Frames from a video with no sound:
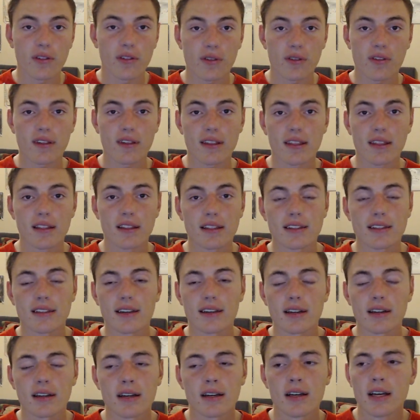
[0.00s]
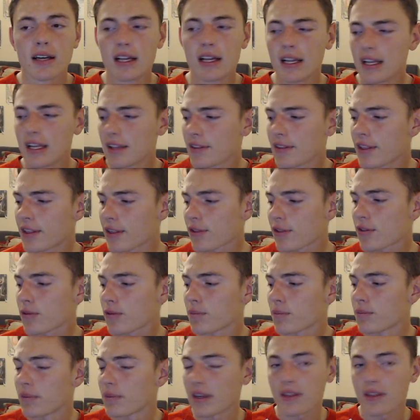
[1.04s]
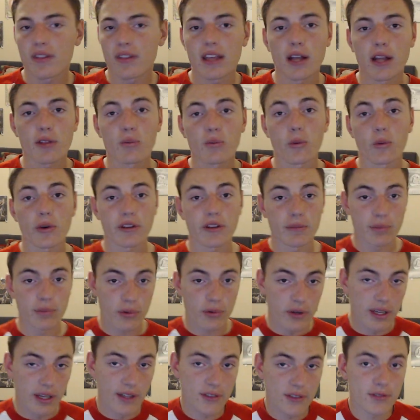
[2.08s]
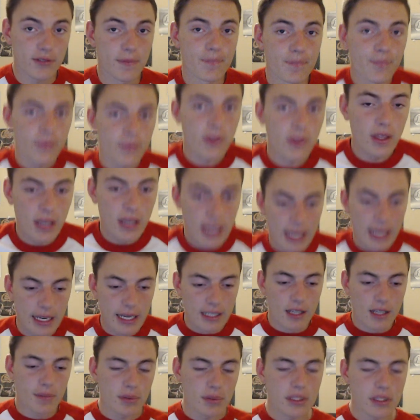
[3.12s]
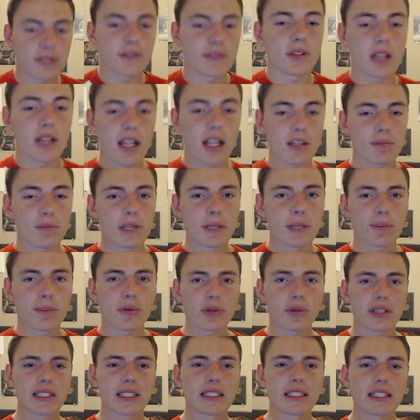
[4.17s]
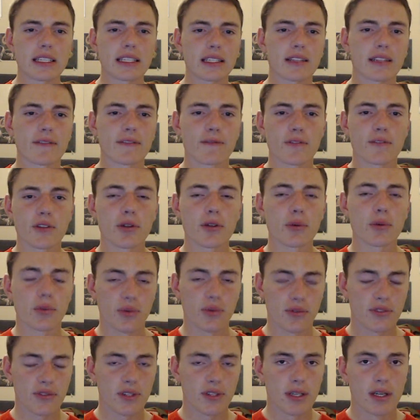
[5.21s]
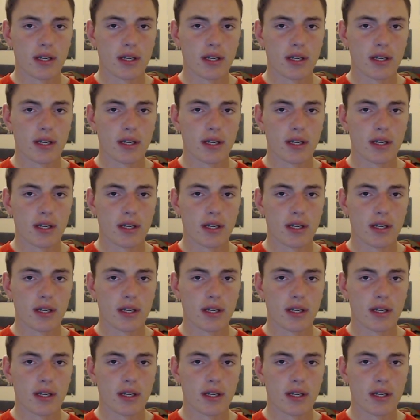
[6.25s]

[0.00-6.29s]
They say that this mix sounds more compressed, and I believe a lot of people are getting it confused.